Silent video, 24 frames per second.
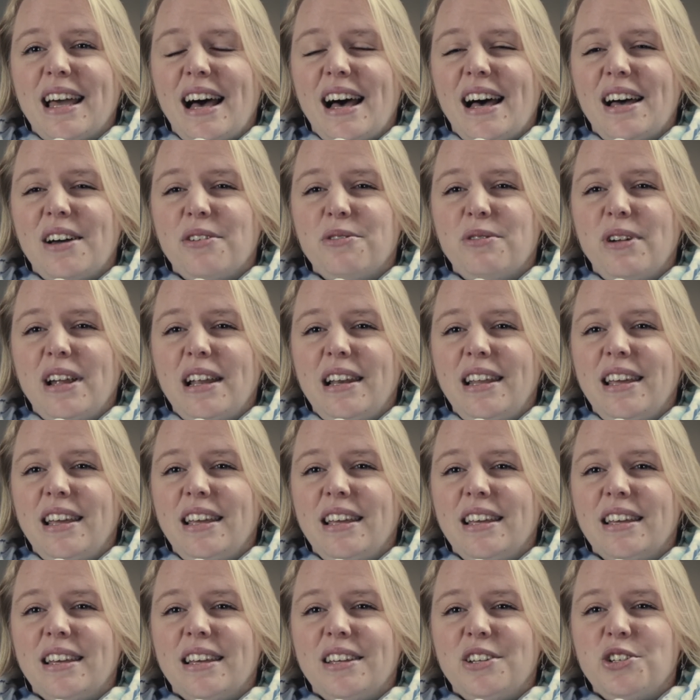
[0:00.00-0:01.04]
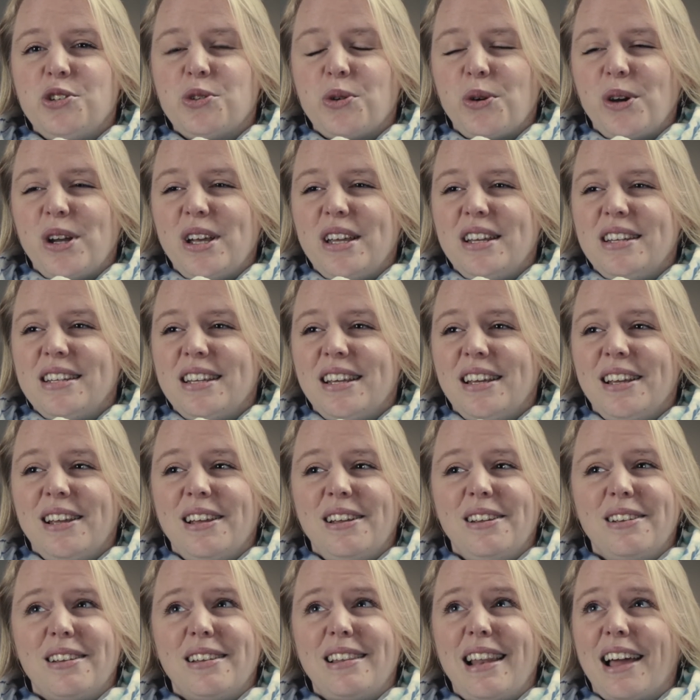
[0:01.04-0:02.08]
I really enjoyed
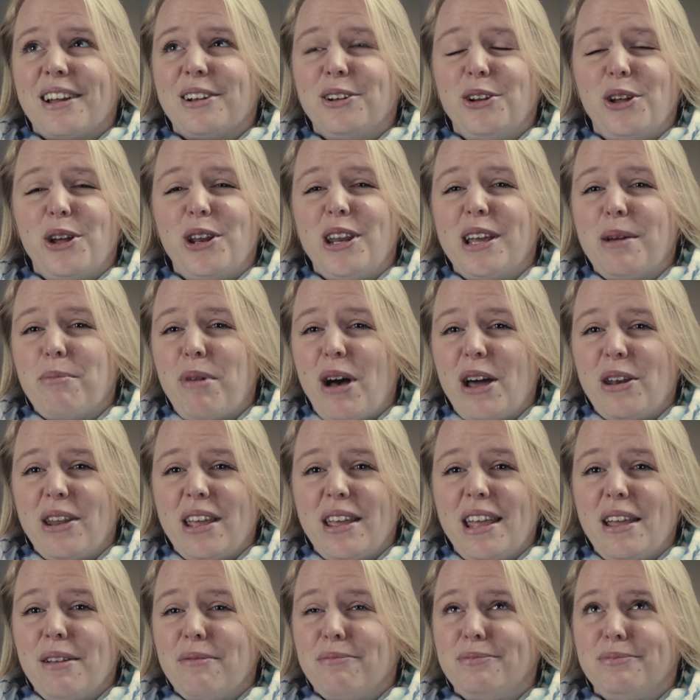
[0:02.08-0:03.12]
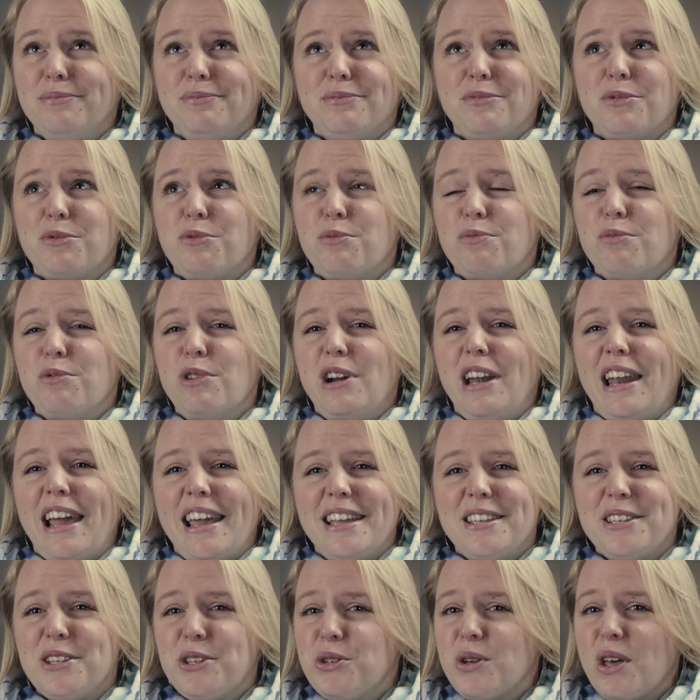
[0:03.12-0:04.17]
learning about
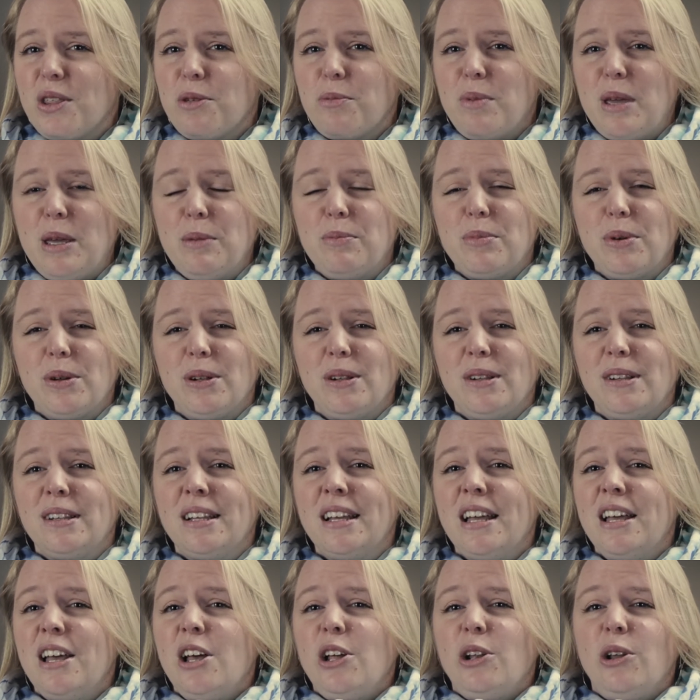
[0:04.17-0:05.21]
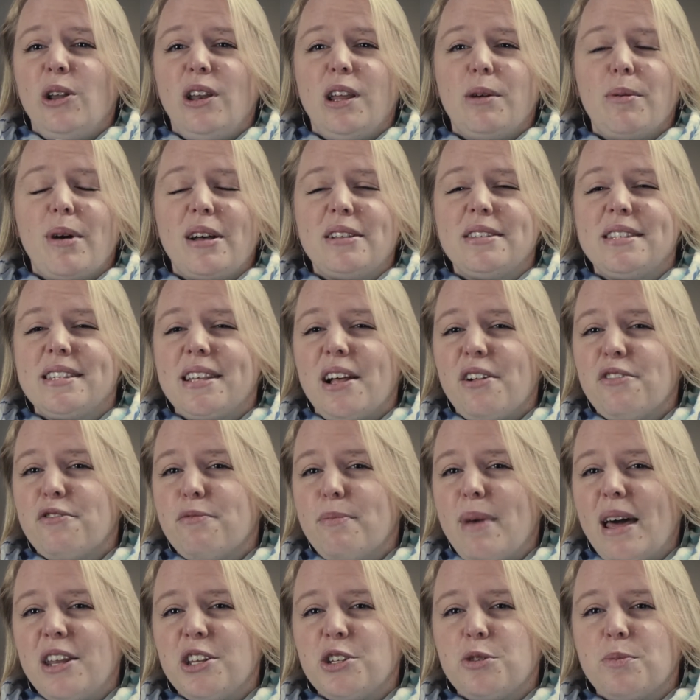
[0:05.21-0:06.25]
relating to other people, learning about
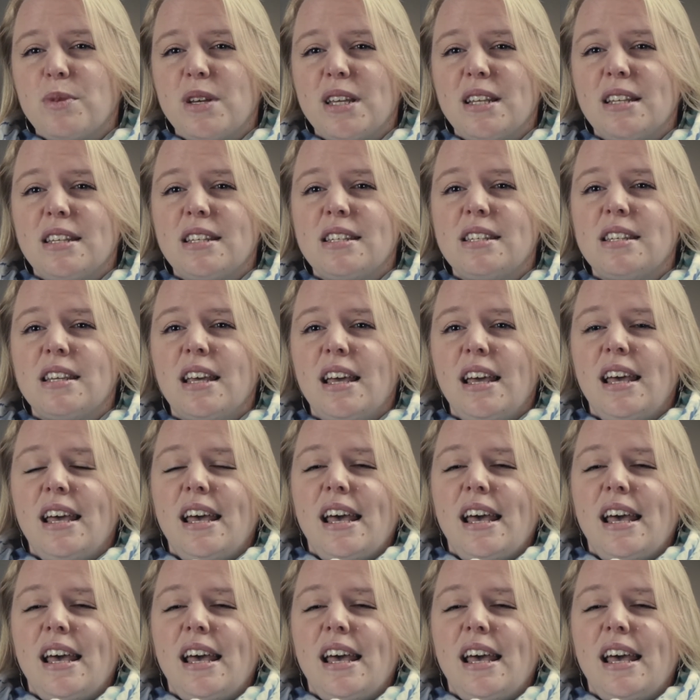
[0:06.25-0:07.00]
self-management.